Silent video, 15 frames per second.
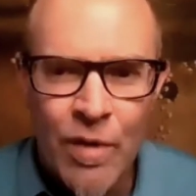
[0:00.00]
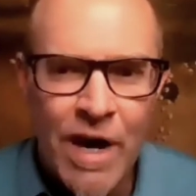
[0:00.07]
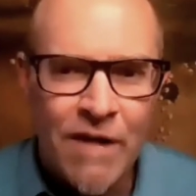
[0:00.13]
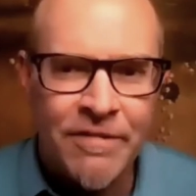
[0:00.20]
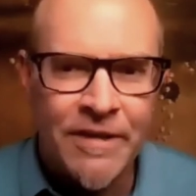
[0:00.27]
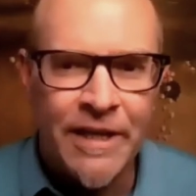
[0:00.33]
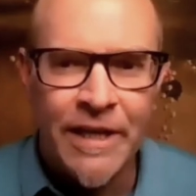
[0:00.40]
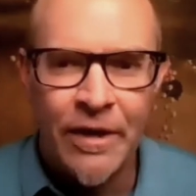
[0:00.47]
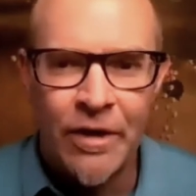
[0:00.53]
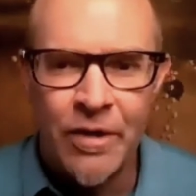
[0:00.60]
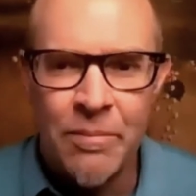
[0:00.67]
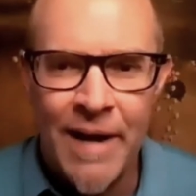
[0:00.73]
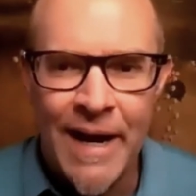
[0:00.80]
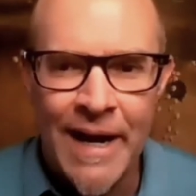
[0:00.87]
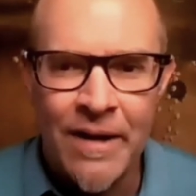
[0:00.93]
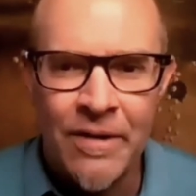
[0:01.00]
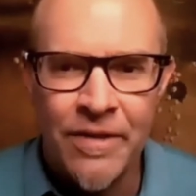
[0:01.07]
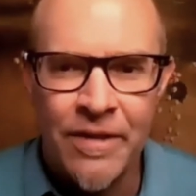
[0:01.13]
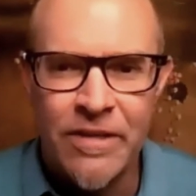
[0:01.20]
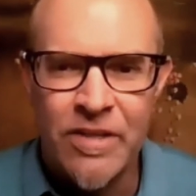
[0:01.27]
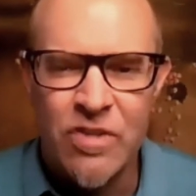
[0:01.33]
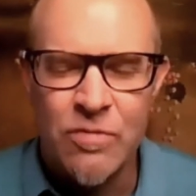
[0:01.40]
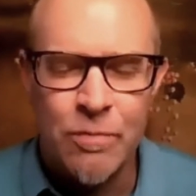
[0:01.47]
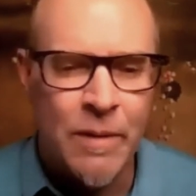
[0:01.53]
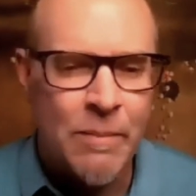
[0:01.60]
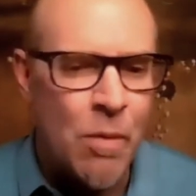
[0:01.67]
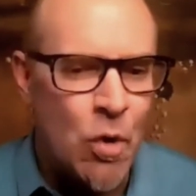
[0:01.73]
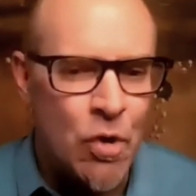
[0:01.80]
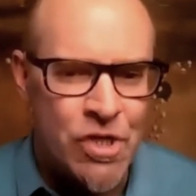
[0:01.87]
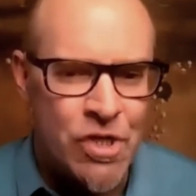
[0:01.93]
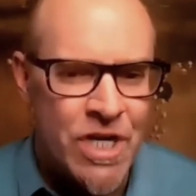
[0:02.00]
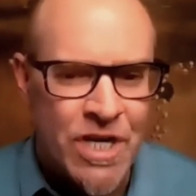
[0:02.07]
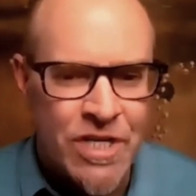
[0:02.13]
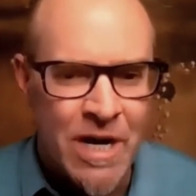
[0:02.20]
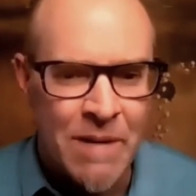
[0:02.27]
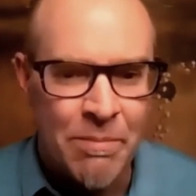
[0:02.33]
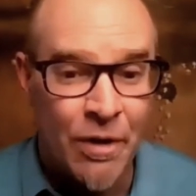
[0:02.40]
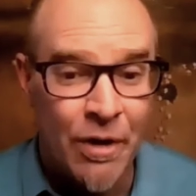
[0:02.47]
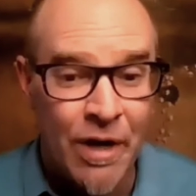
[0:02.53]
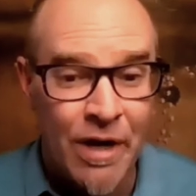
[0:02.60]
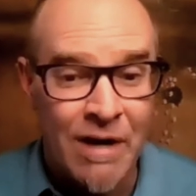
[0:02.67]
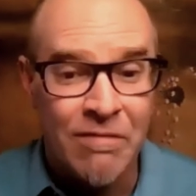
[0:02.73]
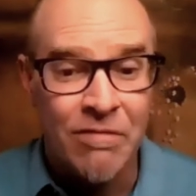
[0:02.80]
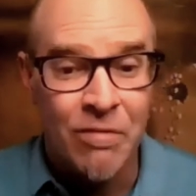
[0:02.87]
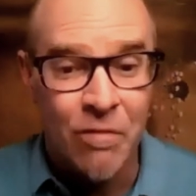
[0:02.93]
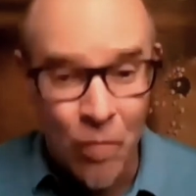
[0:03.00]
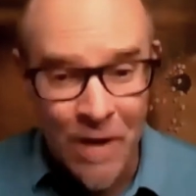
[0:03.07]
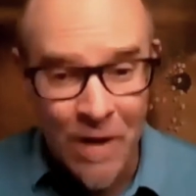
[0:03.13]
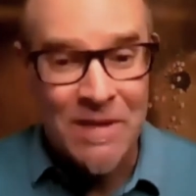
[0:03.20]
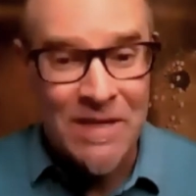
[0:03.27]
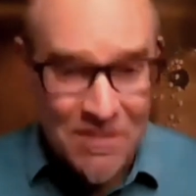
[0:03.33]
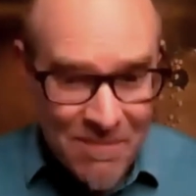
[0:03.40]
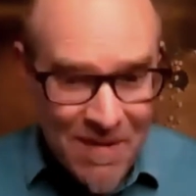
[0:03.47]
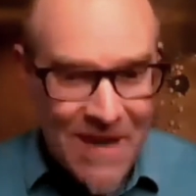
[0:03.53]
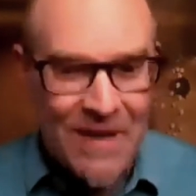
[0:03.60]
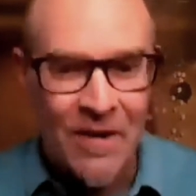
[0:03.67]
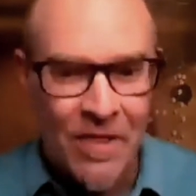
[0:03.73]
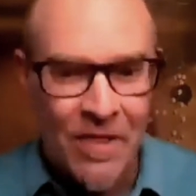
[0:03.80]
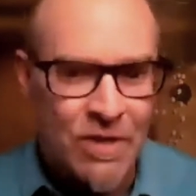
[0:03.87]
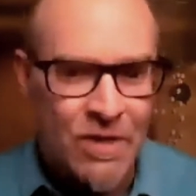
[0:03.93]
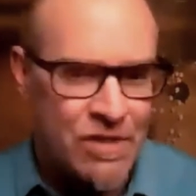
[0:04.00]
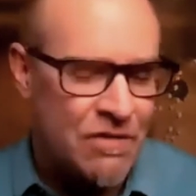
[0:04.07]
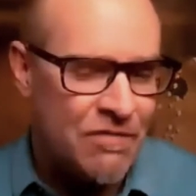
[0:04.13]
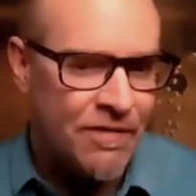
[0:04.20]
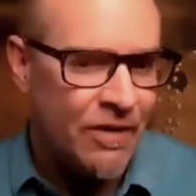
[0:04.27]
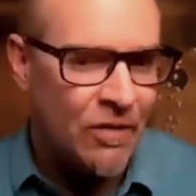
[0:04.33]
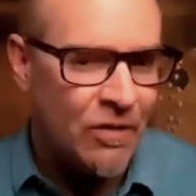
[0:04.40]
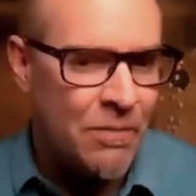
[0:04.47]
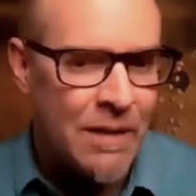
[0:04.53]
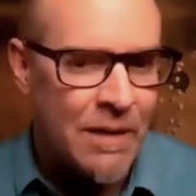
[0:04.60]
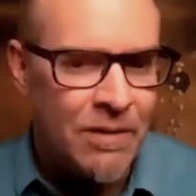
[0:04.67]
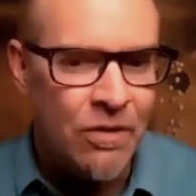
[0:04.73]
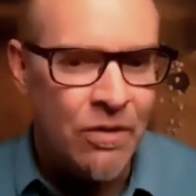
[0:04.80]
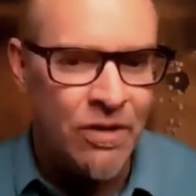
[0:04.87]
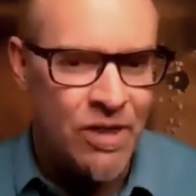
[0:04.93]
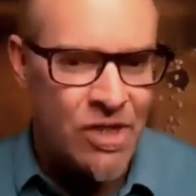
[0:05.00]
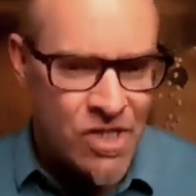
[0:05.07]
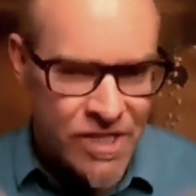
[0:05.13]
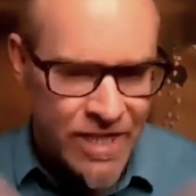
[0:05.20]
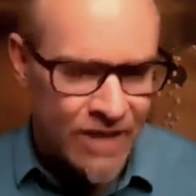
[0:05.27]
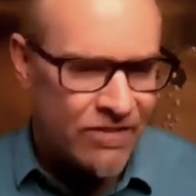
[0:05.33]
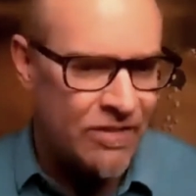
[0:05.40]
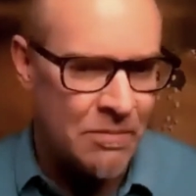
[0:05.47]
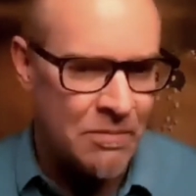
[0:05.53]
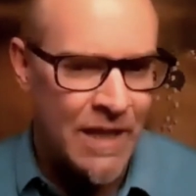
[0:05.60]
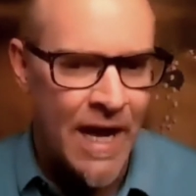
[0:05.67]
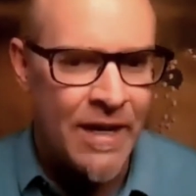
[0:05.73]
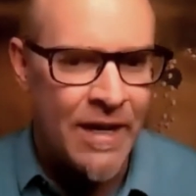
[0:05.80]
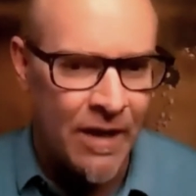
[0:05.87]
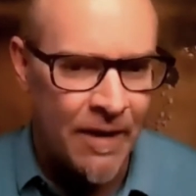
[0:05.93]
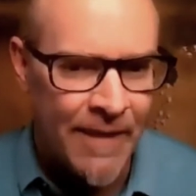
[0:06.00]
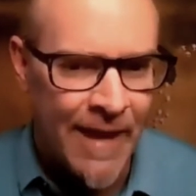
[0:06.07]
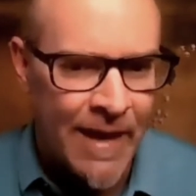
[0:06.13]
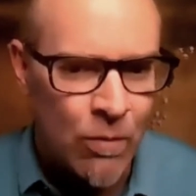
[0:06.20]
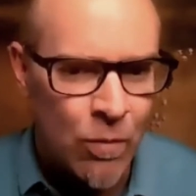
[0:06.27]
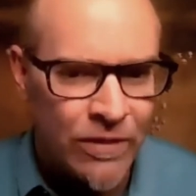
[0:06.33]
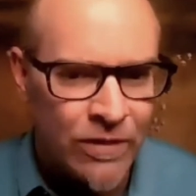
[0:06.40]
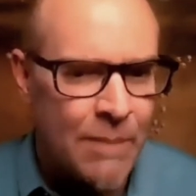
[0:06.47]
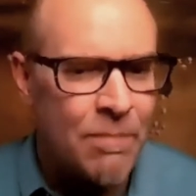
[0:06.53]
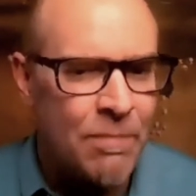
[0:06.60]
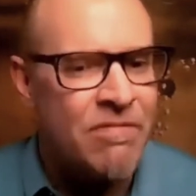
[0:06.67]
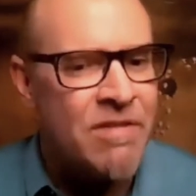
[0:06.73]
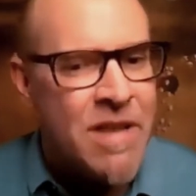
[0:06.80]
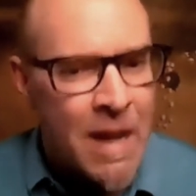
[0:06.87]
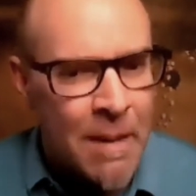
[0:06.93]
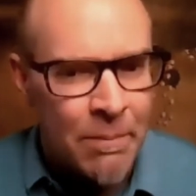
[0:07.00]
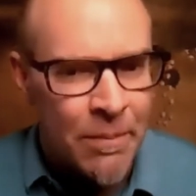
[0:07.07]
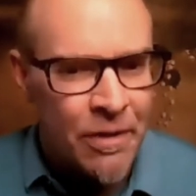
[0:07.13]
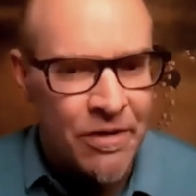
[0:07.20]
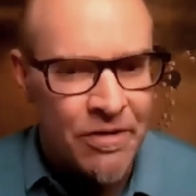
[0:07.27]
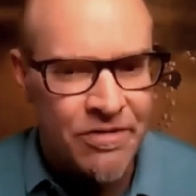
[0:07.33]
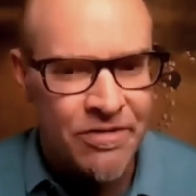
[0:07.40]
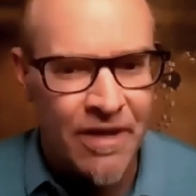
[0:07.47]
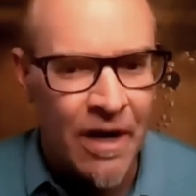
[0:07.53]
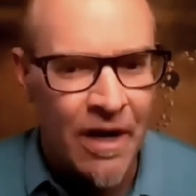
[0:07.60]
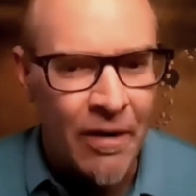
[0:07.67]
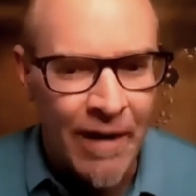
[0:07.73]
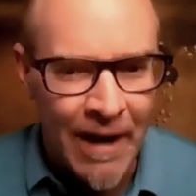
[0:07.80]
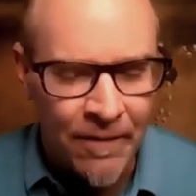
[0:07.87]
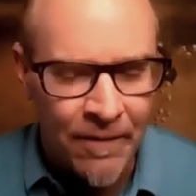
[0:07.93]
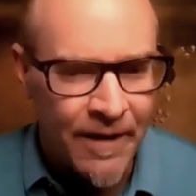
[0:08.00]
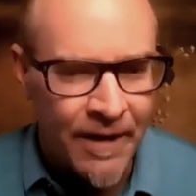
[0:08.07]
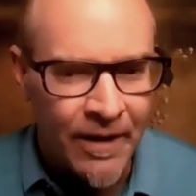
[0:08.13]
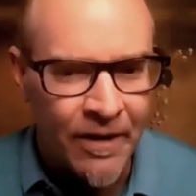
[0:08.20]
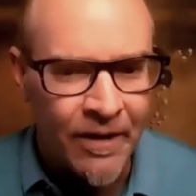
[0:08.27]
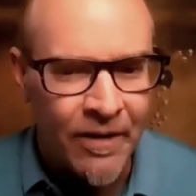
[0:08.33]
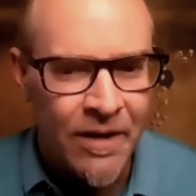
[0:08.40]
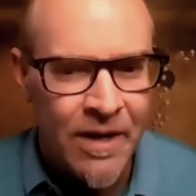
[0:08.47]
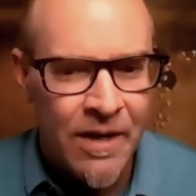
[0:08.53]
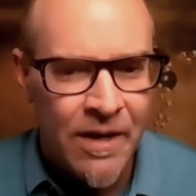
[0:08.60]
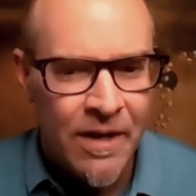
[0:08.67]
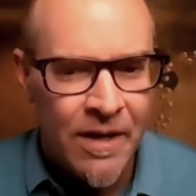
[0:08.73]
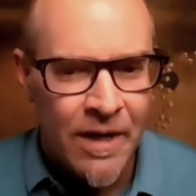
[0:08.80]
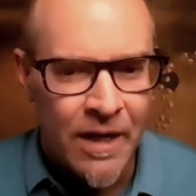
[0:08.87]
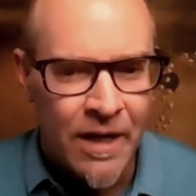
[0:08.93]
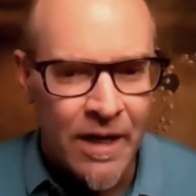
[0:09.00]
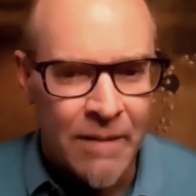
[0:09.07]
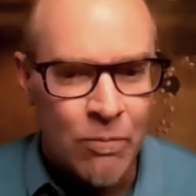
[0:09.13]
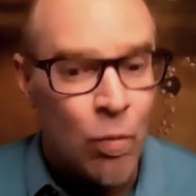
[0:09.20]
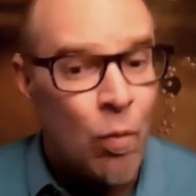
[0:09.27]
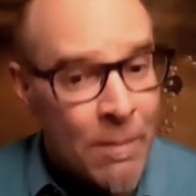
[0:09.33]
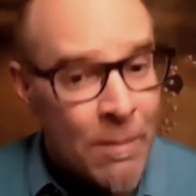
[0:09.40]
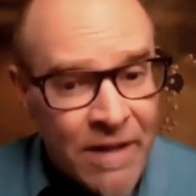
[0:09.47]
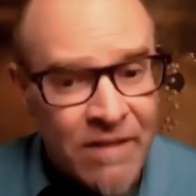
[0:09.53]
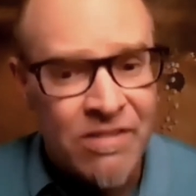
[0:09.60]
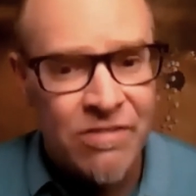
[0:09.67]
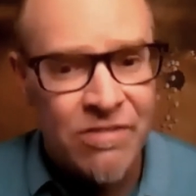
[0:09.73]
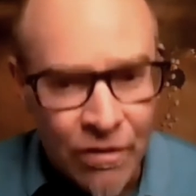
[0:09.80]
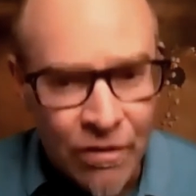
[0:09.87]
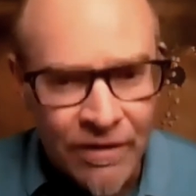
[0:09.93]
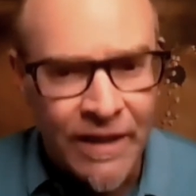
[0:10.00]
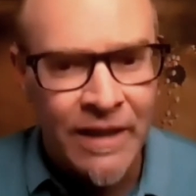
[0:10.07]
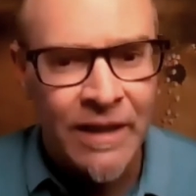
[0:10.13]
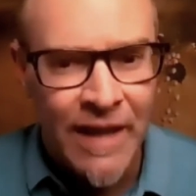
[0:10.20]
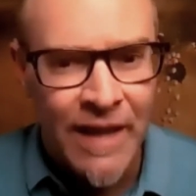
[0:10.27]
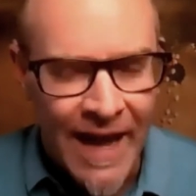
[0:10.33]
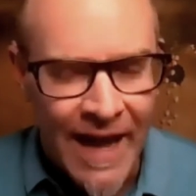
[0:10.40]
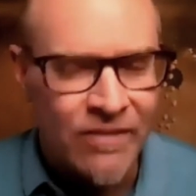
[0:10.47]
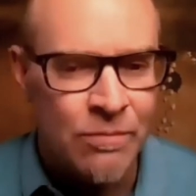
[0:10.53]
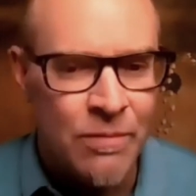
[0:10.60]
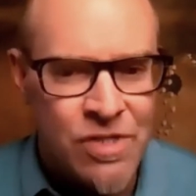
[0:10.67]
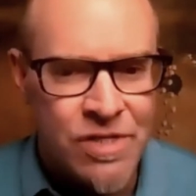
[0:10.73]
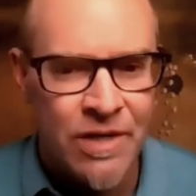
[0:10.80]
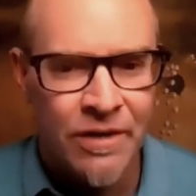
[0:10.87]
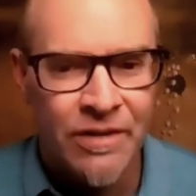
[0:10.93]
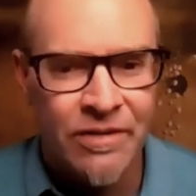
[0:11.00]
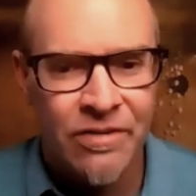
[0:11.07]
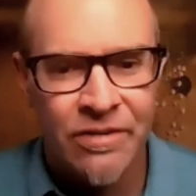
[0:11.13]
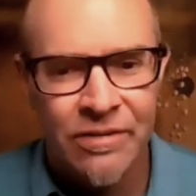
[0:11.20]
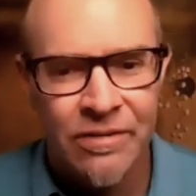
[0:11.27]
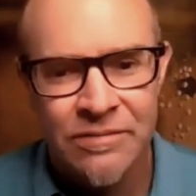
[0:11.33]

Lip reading: often hear about the disproportionate number of women to men on the mission field. Maybe you can shed some light on that. What type of numbers are out there, women serving as missionaries?